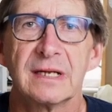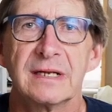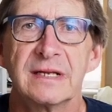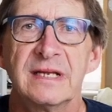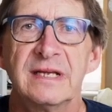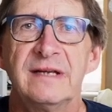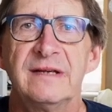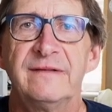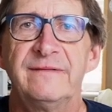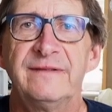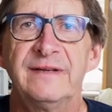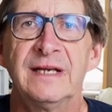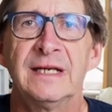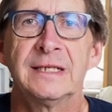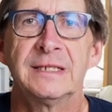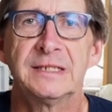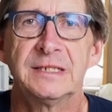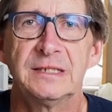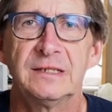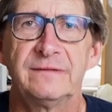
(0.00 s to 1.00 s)
the
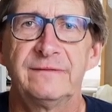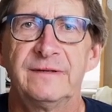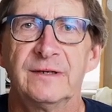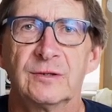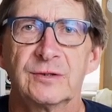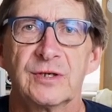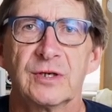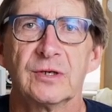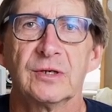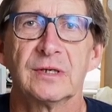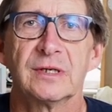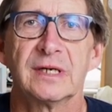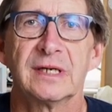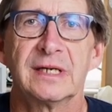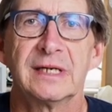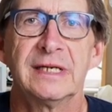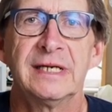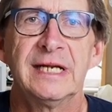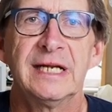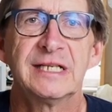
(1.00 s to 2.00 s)
VND filter
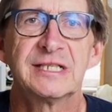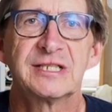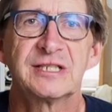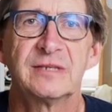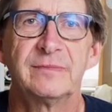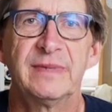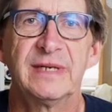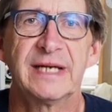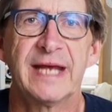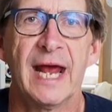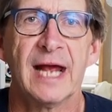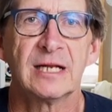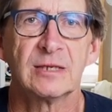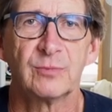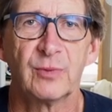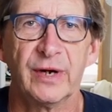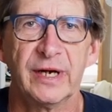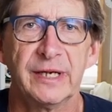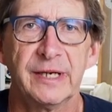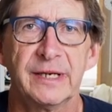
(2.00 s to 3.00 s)
needs to be
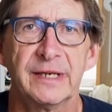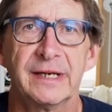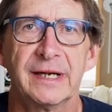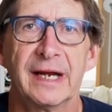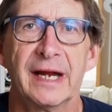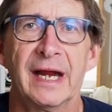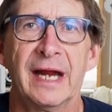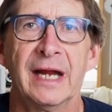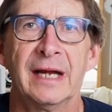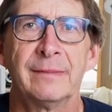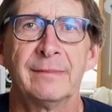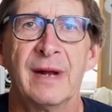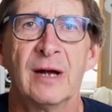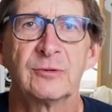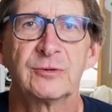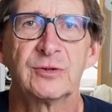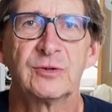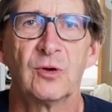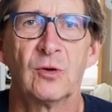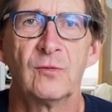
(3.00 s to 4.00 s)
calibrated and
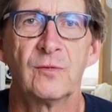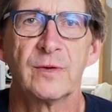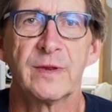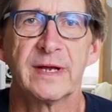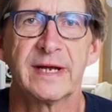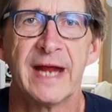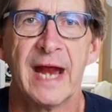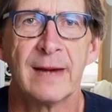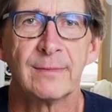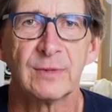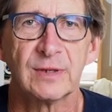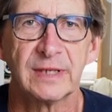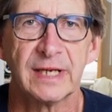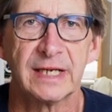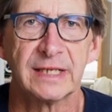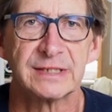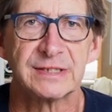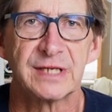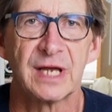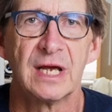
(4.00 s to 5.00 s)
mounted over the camera
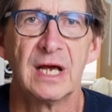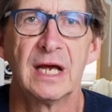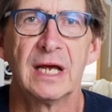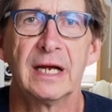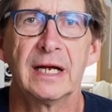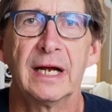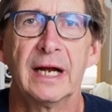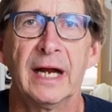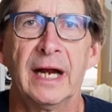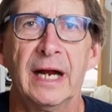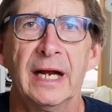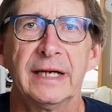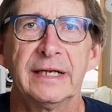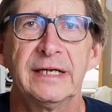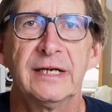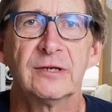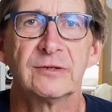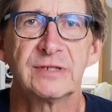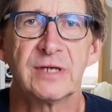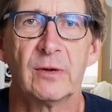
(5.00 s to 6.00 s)
lens, and
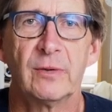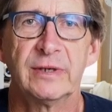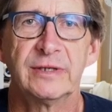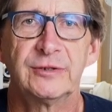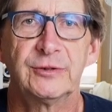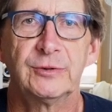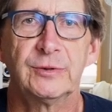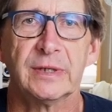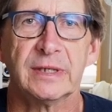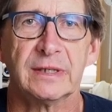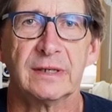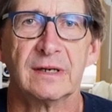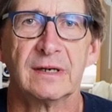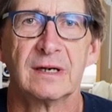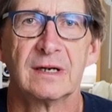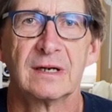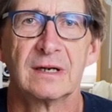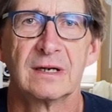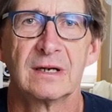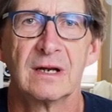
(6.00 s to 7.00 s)
here's how I do it.
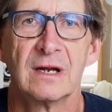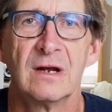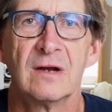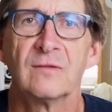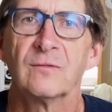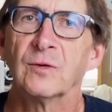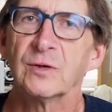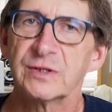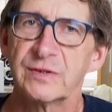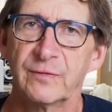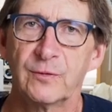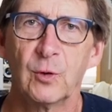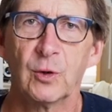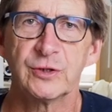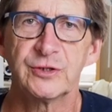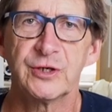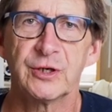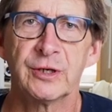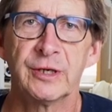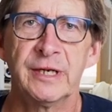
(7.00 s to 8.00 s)
First, of
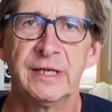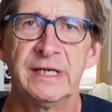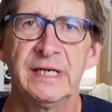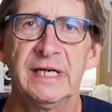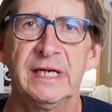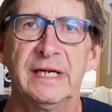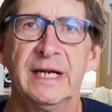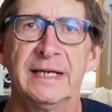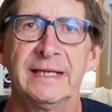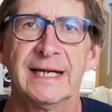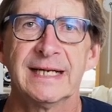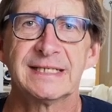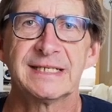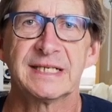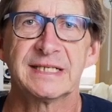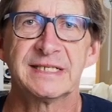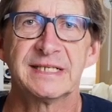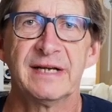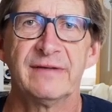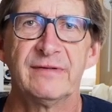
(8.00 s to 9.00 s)
course, you're going to need an
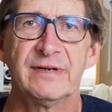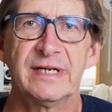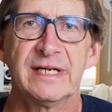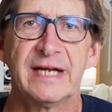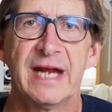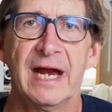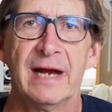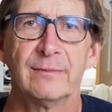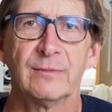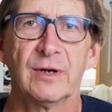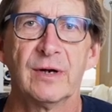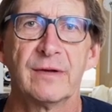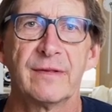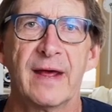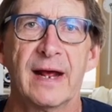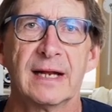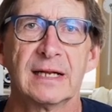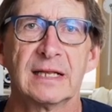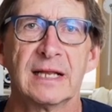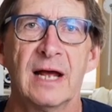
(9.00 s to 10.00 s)
SX70 camera
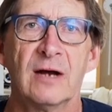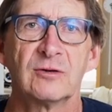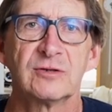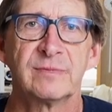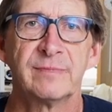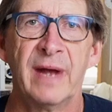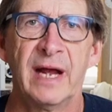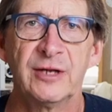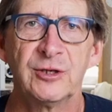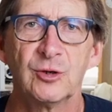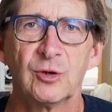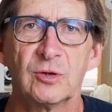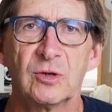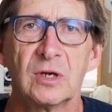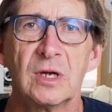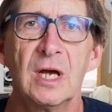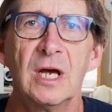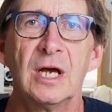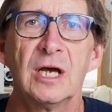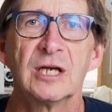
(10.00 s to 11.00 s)
that allows
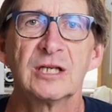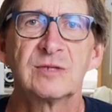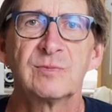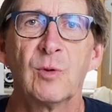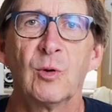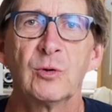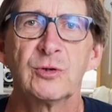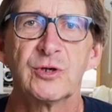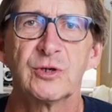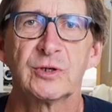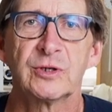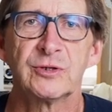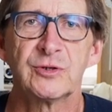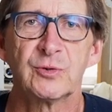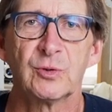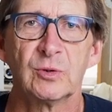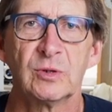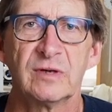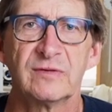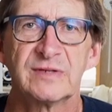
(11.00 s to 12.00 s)
manual exposure
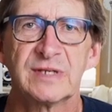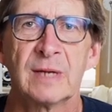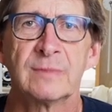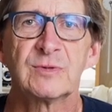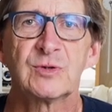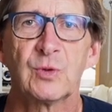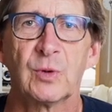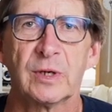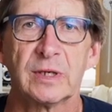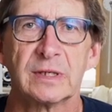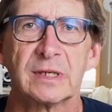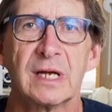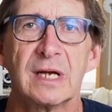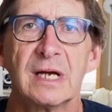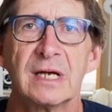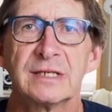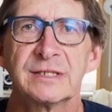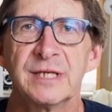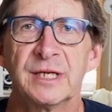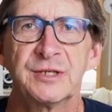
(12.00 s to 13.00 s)
control of some sort,
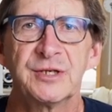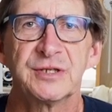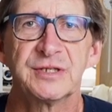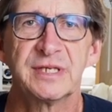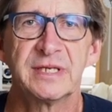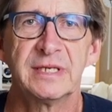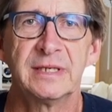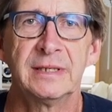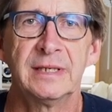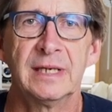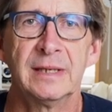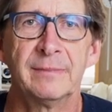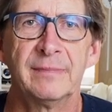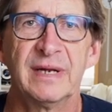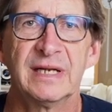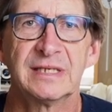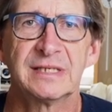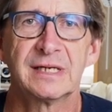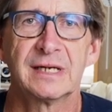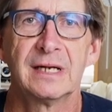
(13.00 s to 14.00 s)
such as the
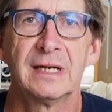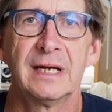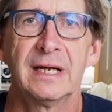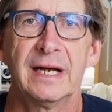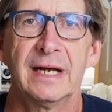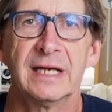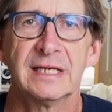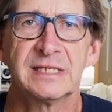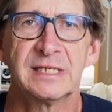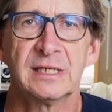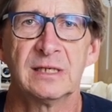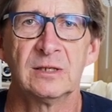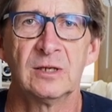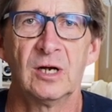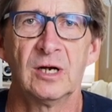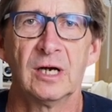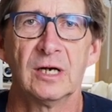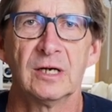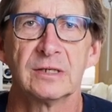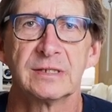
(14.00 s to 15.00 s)
Mint
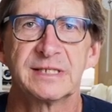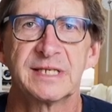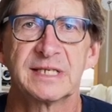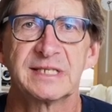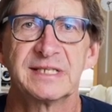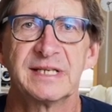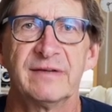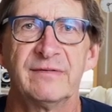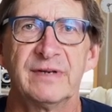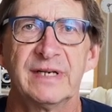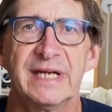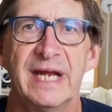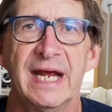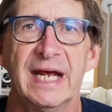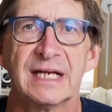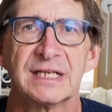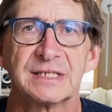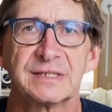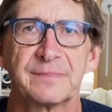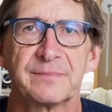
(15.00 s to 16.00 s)
SLR
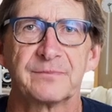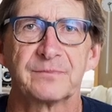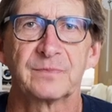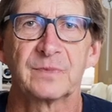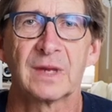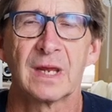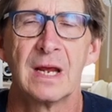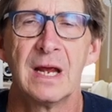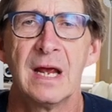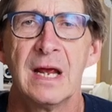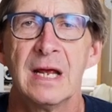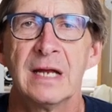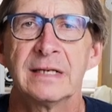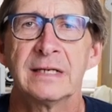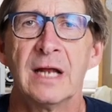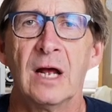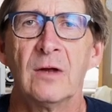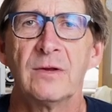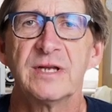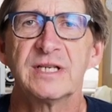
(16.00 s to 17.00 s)
670S.
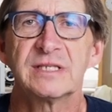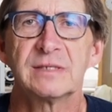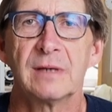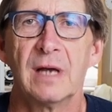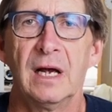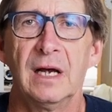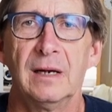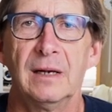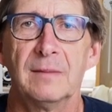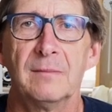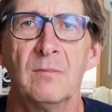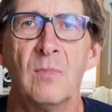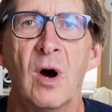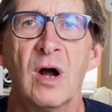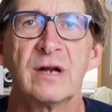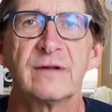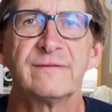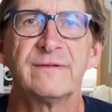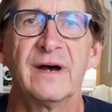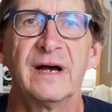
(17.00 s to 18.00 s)
Now this uh,
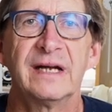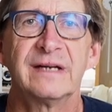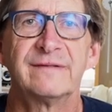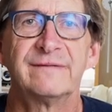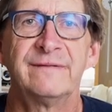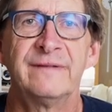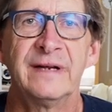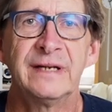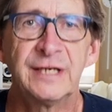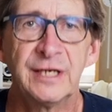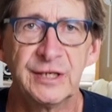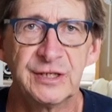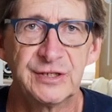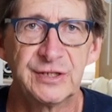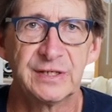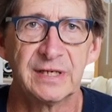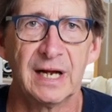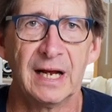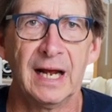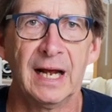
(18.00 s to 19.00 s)
modified
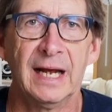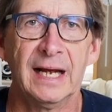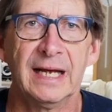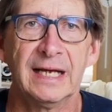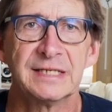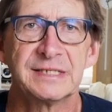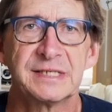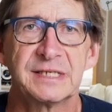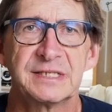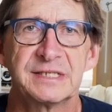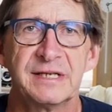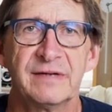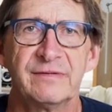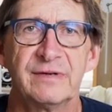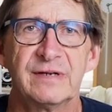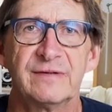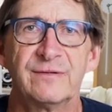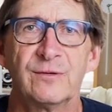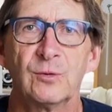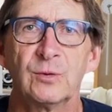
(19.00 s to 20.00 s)
vintage uh,
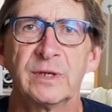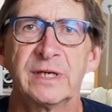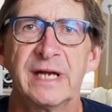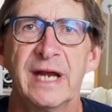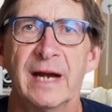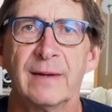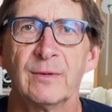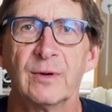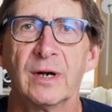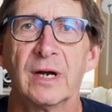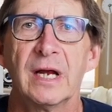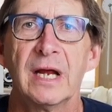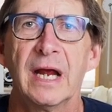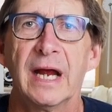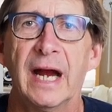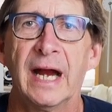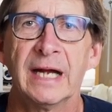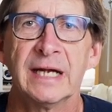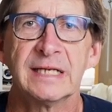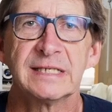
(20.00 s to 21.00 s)
SX70 folding camera
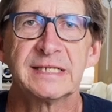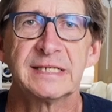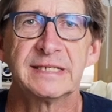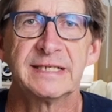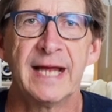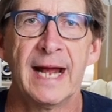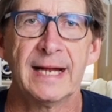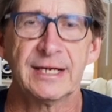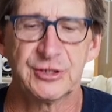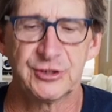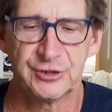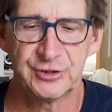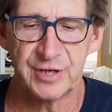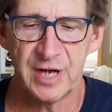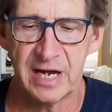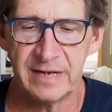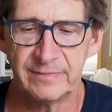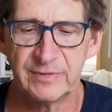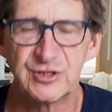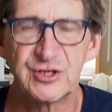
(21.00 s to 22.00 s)
and its attached
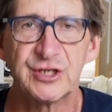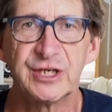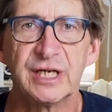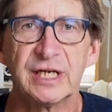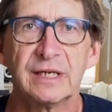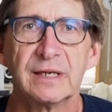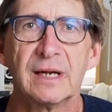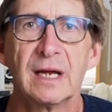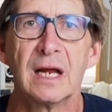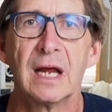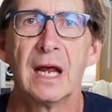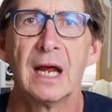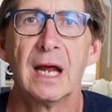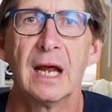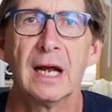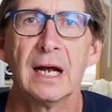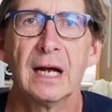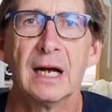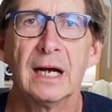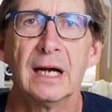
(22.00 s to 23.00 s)
time machine
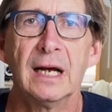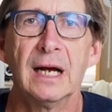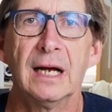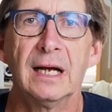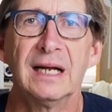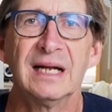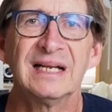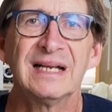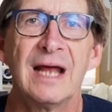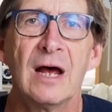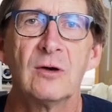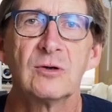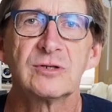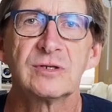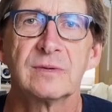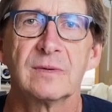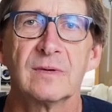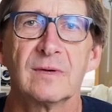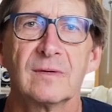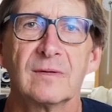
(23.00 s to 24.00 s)
uh,
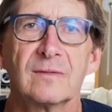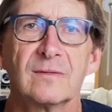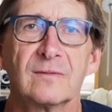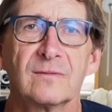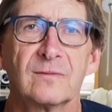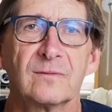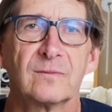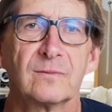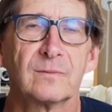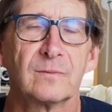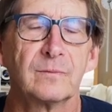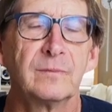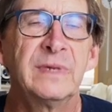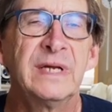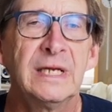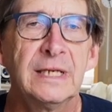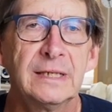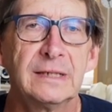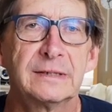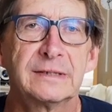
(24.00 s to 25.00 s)
allows
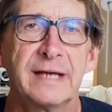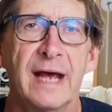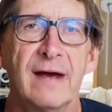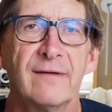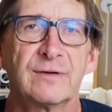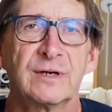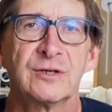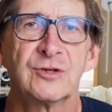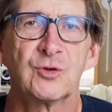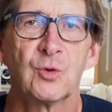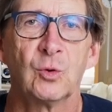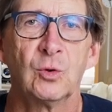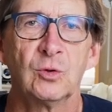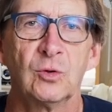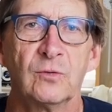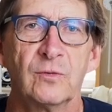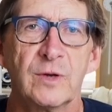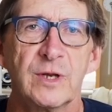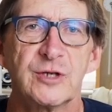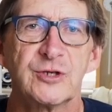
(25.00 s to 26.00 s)
me to have control
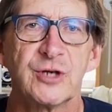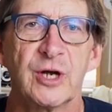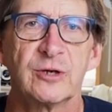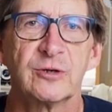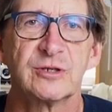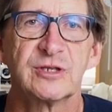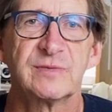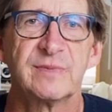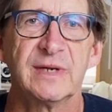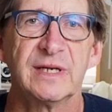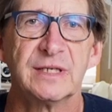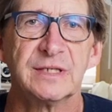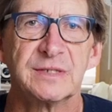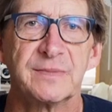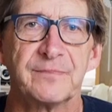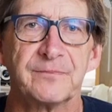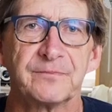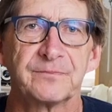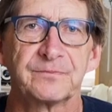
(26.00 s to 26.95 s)
over the shutter speeds.